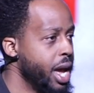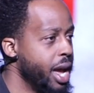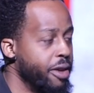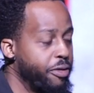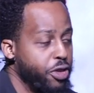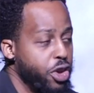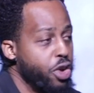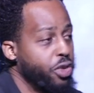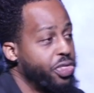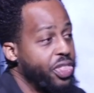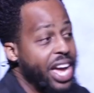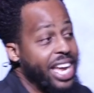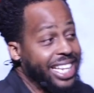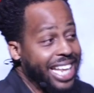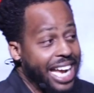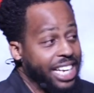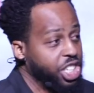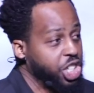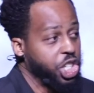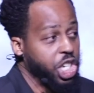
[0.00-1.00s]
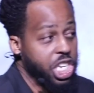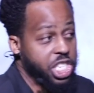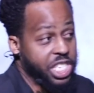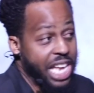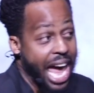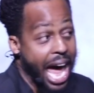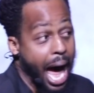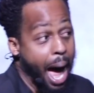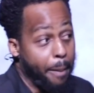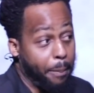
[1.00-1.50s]
if you think that's
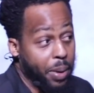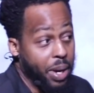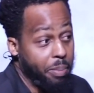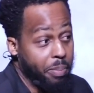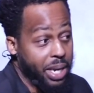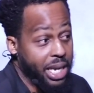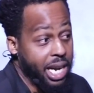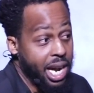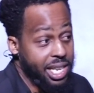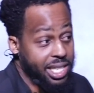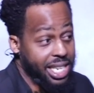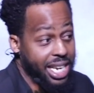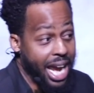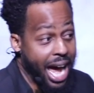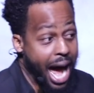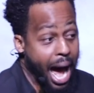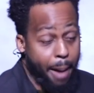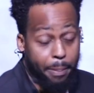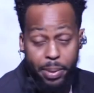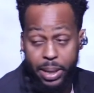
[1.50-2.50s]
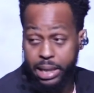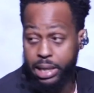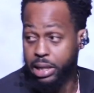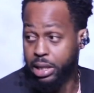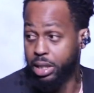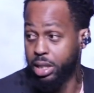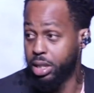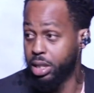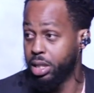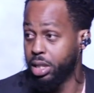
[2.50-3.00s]
just happened because it happened,
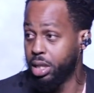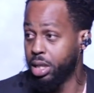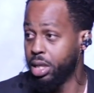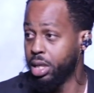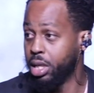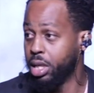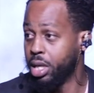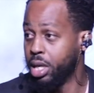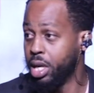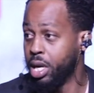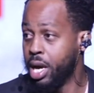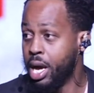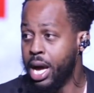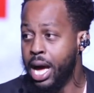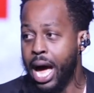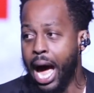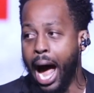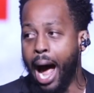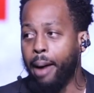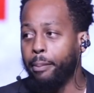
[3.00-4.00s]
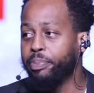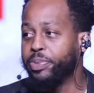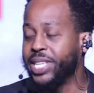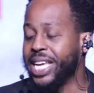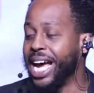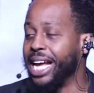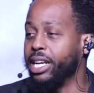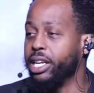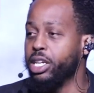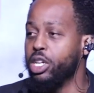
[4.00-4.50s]
I'm
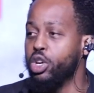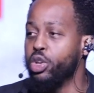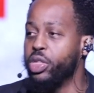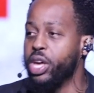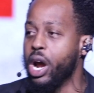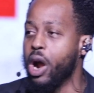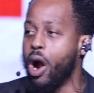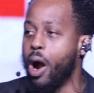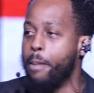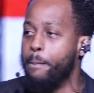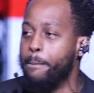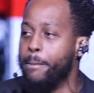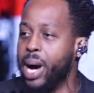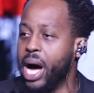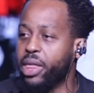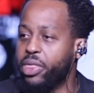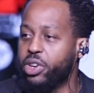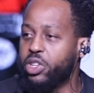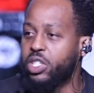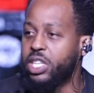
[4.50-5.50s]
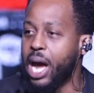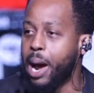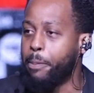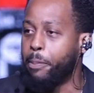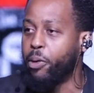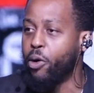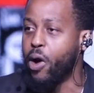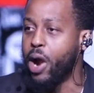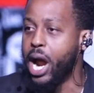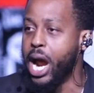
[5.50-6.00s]
telling you, there are mothers
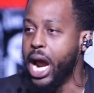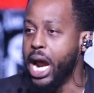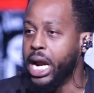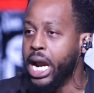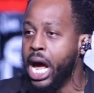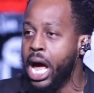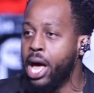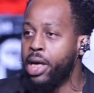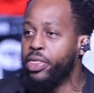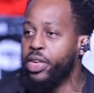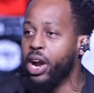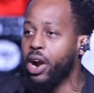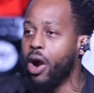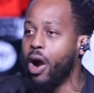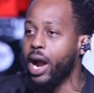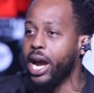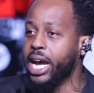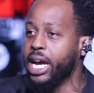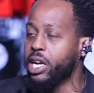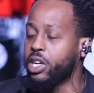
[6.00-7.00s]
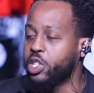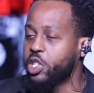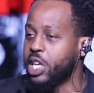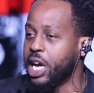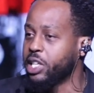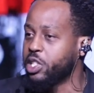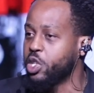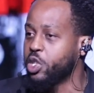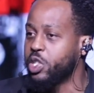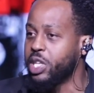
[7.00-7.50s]
that prayed, there are
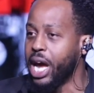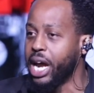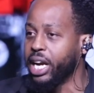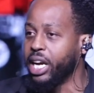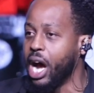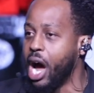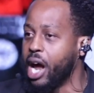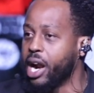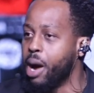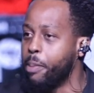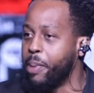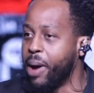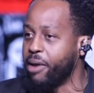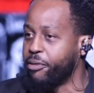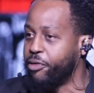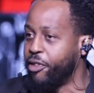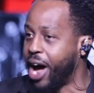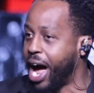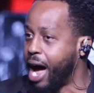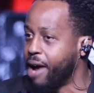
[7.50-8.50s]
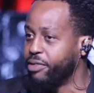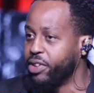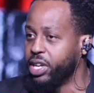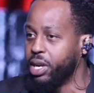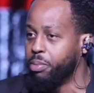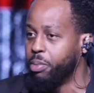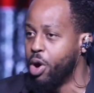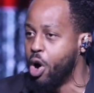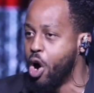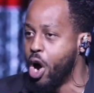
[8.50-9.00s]
intercessors that got up at five
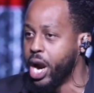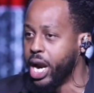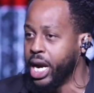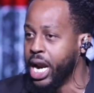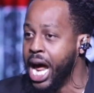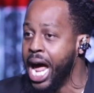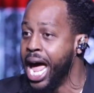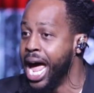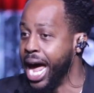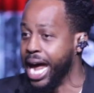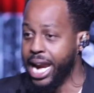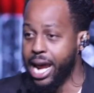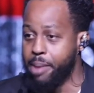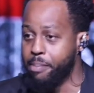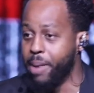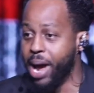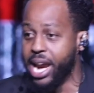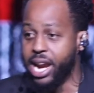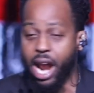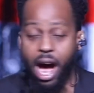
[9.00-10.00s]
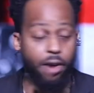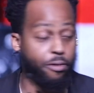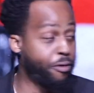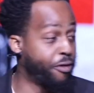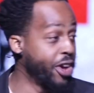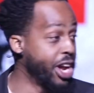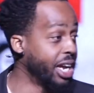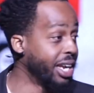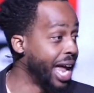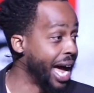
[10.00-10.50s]
in the morning, and it may not
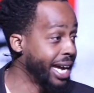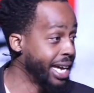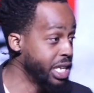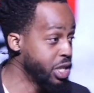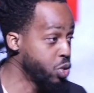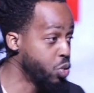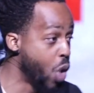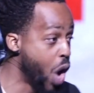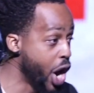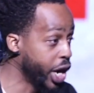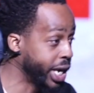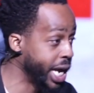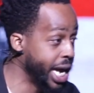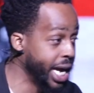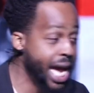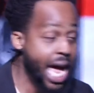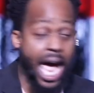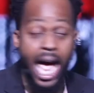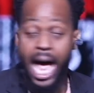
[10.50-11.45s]
feel like it's working,